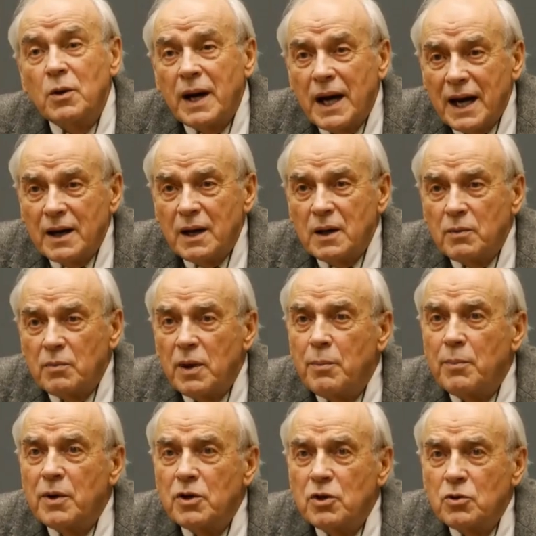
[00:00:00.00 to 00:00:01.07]
cannot
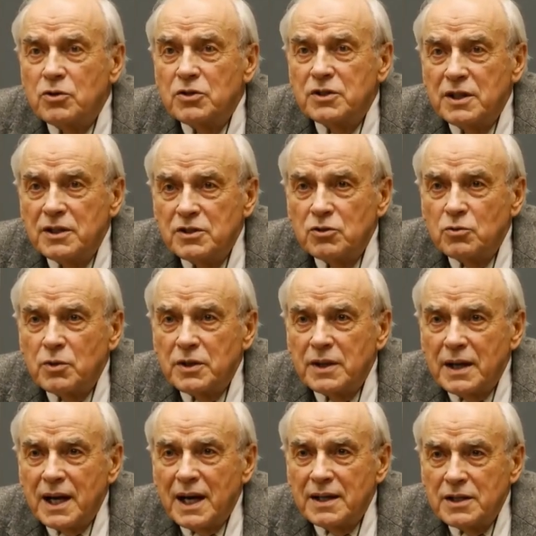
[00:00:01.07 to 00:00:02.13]
reproduce this with
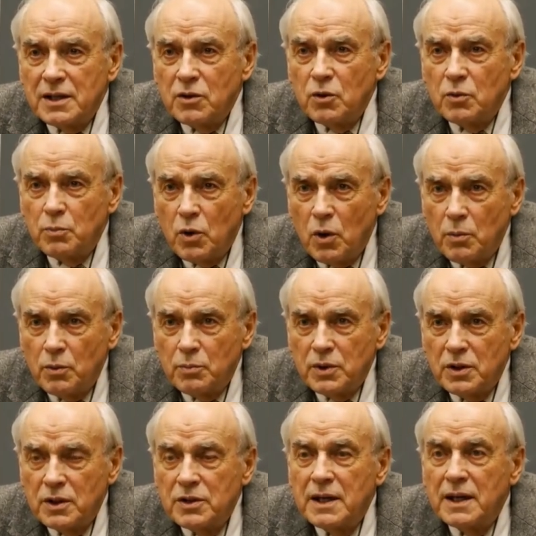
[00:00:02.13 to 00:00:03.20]
classical
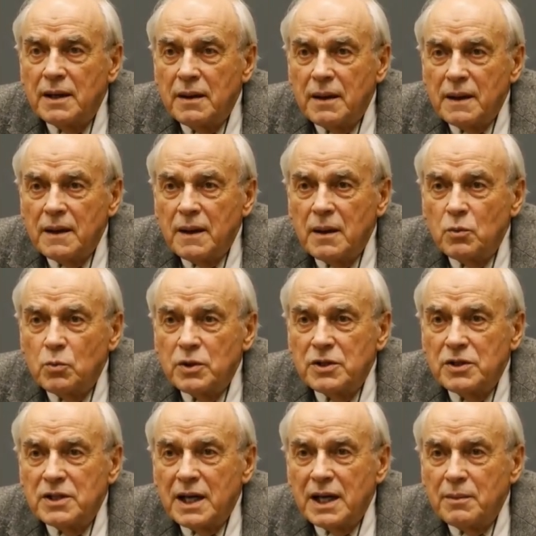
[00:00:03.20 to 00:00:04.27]
probability, with
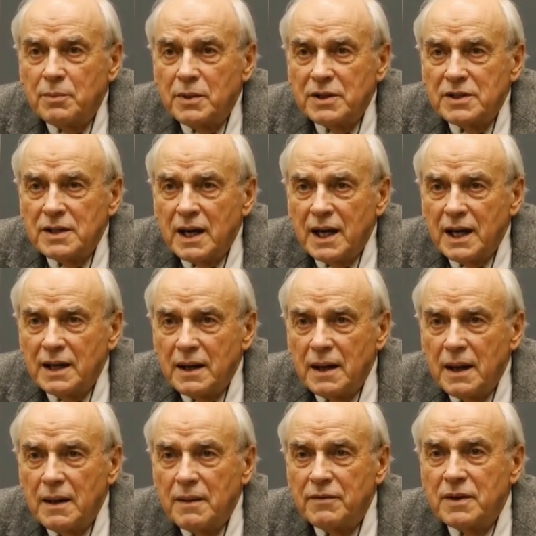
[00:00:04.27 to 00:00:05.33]
statements like
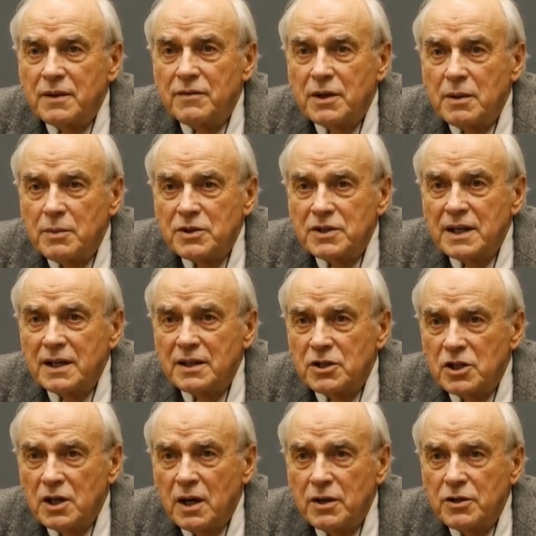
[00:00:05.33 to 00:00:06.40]
50%
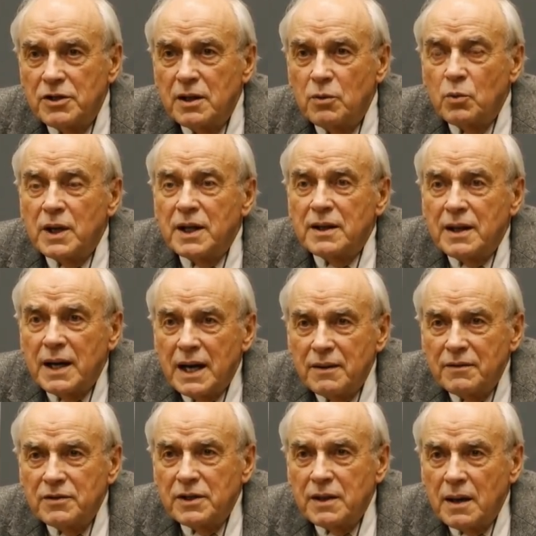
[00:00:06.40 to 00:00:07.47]
chance it went
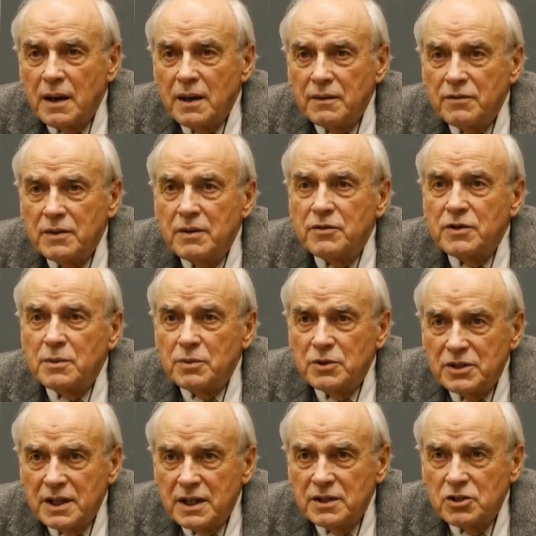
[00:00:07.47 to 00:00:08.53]
left,
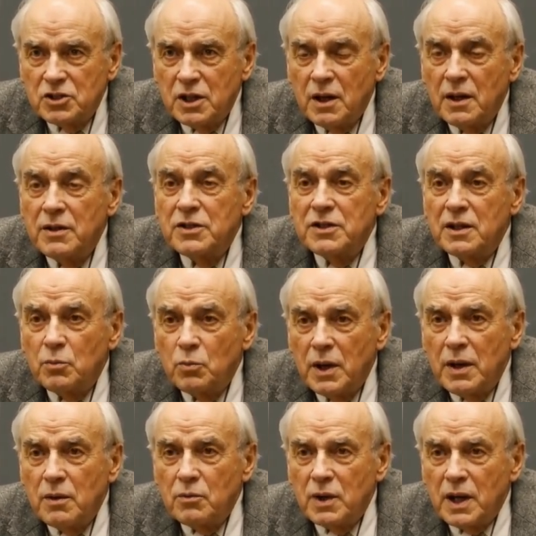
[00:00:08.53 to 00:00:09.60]
50% chance it
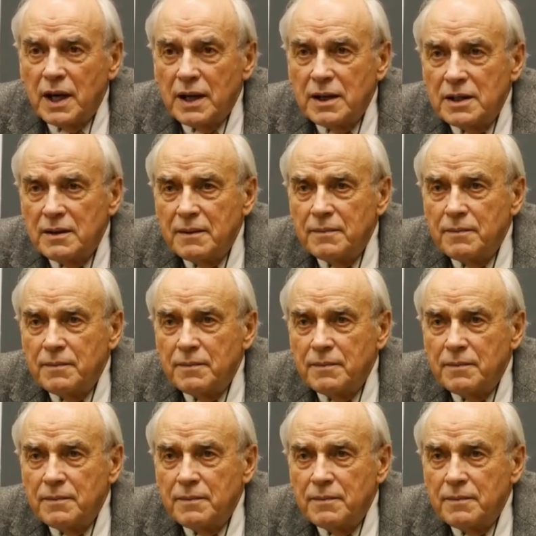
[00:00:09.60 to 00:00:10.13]
went right.